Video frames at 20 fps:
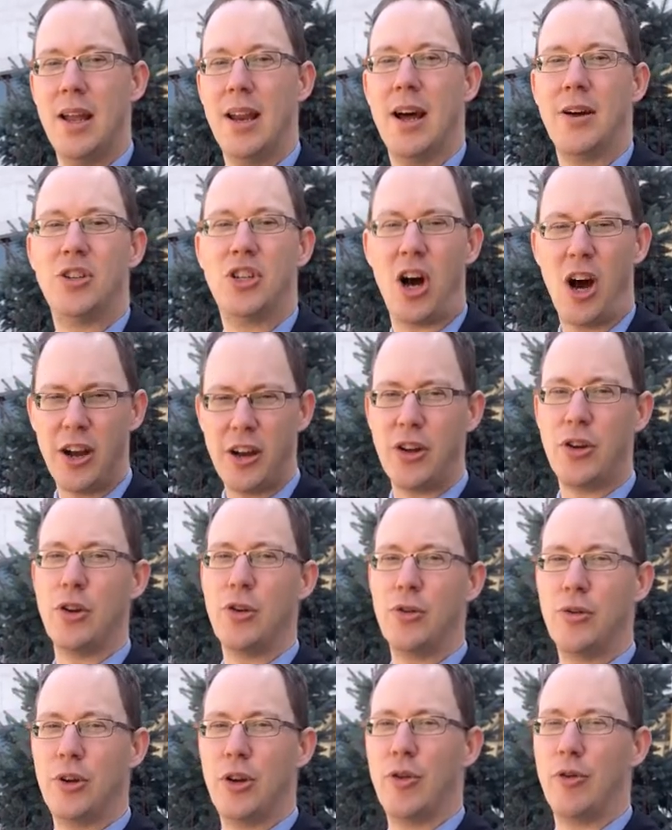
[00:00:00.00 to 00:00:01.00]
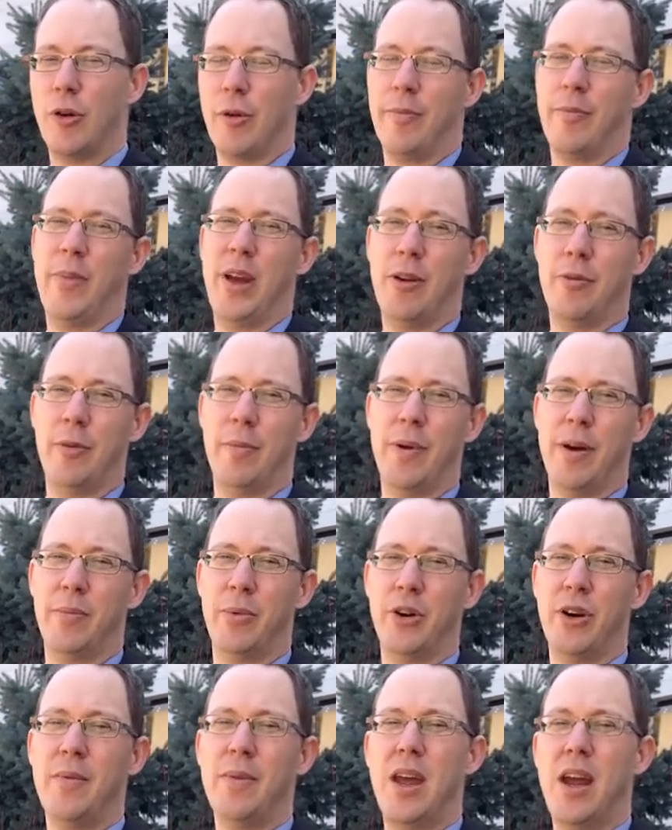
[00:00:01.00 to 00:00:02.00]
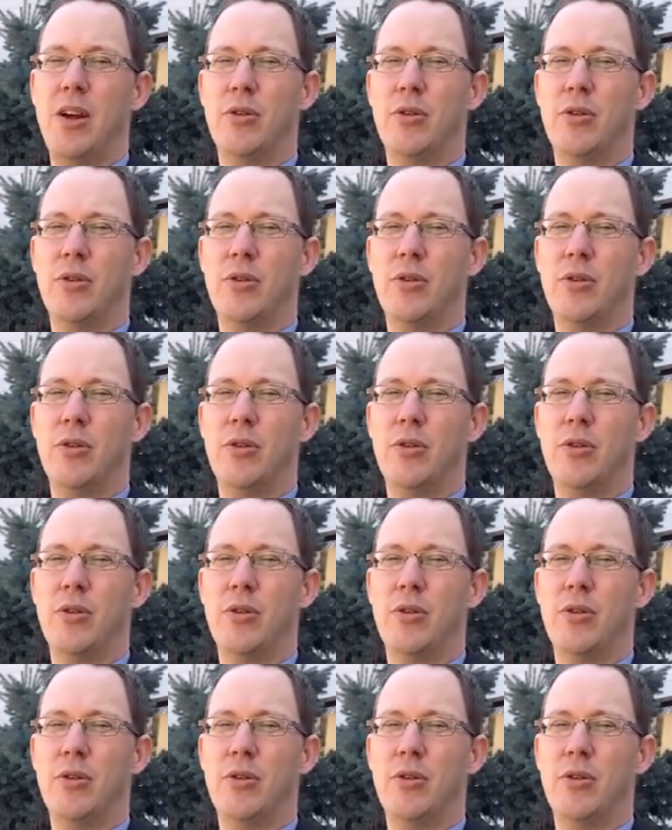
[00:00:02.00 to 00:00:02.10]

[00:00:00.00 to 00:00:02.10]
Now, Donahue, you may remember,